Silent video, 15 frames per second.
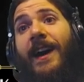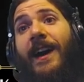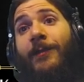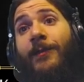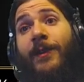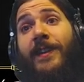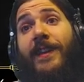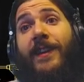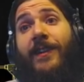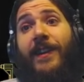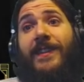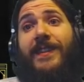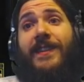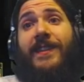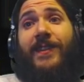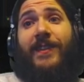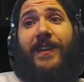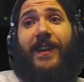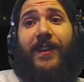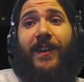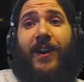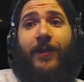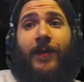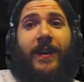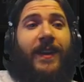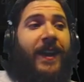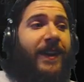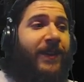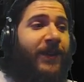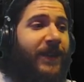Good to hear it. Good to hear it, Almond.
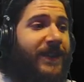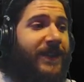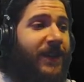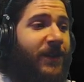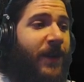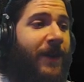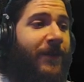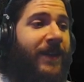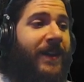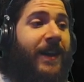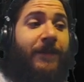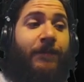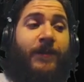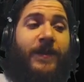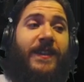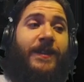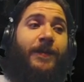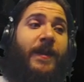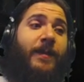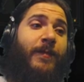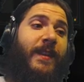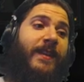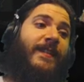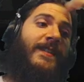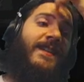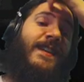And good to see you, Nami-Noms. It's been a bit.